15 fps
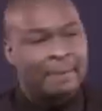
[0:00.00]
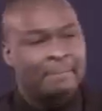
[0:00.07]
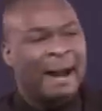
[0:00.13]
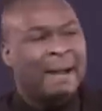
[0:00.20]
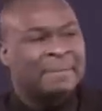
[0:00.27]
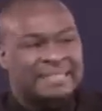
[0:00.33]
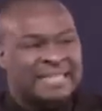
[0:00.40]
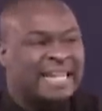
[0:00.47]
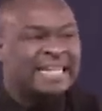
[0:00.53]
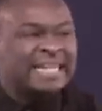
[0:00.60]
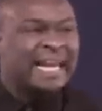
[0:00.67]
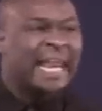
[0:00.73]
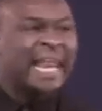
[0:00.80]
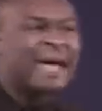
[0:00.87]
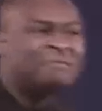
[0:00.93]
Bible says
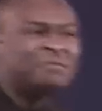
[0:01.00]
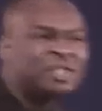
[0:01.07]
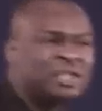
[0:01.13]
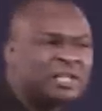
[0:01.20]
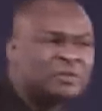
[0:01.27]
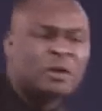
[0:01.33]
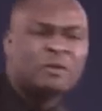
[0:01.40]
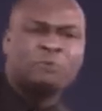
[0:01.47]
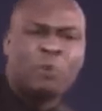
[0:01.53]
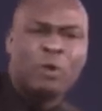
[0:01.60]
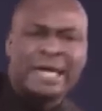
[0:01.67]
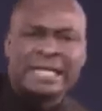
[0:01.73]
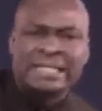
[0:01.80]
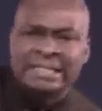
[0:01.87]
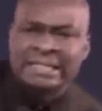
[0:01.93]
he left Jesus for
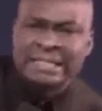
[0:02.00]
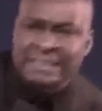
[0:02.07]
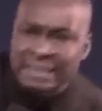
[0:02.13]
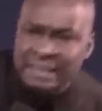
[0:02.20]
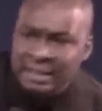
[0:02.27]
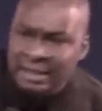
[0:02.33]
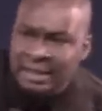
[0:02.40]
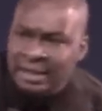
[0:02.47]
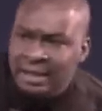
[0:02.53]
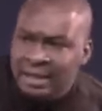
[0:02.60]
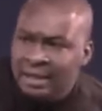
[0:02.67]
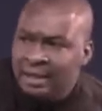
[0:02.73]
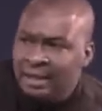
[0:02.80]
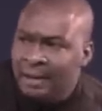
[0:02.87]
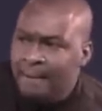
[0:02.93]
a season.
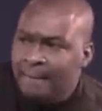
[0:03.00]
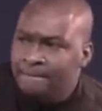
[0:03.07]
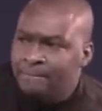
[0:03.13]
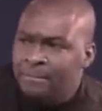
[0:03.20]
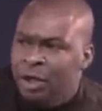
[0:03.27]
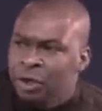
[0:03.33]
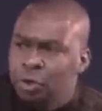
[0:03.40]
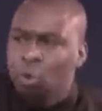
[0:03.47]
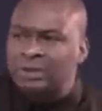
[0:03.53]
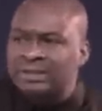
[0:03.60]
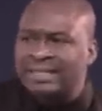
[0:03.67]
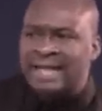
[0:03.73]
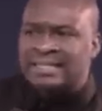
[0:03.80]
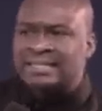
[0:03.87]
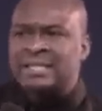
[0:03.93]
You
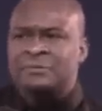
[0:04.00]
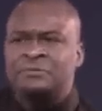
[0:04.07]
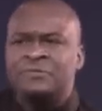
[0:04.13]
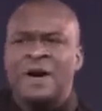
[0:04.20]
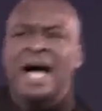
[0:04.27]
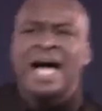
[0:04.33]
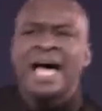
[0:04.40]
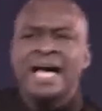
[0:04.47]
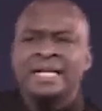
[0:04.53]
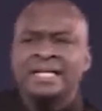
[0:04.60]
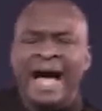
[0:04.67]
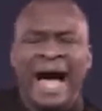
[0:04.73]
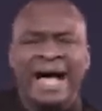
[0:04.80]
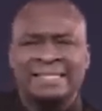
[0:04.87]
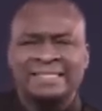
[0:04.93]
testified
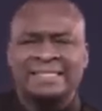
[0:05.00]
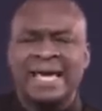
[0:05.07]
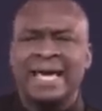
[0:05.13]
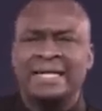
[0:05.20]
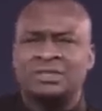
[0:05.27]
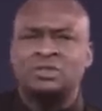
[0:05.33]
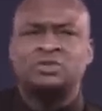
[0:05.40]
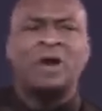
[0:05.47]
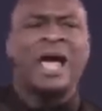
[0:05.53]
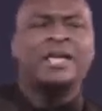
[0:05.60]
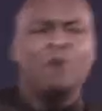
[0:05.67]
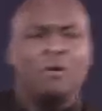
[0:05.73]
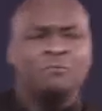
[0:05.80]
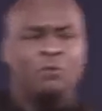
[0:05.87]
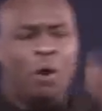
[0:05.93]
as a
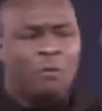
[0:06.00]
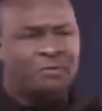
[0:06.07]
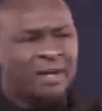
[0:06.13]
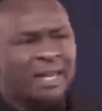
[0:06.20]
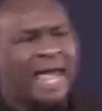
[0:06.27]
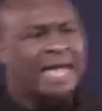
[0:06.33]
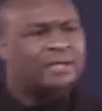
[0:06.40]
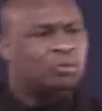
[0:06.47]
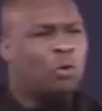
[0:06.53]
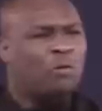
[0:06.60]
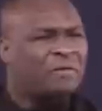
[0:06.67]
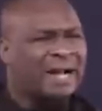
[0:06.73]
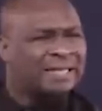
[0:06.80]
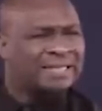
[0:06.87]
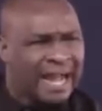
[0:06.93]
triumph of light
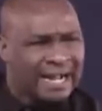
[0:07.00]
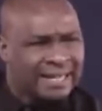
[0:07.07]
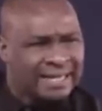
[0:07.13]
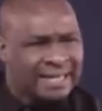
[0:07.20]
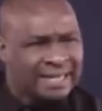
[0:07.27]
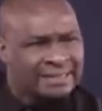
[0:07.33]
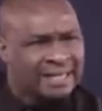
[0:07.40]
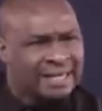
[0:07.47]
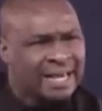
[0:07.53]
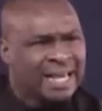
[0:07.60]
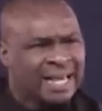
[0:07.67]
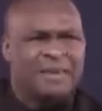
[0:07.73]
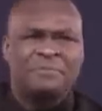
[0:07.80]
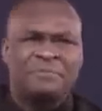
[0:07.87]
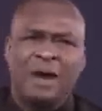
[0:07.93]
over darkness.
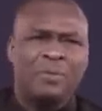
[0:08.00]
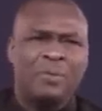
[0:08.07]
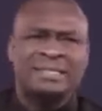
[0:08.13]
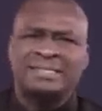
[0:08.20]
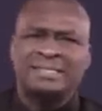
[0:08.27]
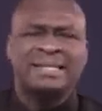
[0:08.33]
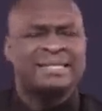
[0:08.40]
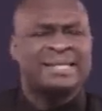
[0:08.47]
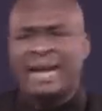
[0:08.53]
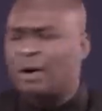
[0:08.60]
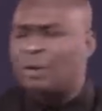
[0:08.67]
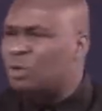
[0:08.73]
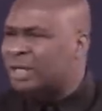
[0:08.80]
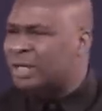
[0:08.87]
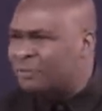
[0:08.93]
If I were Satan, I
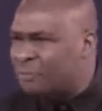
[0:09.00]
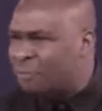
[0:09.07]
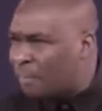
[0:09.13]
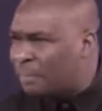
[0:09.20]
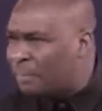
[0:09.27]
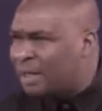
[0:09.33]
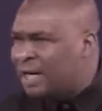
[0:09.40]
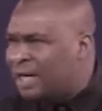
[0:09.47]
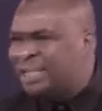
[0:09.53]
would give up.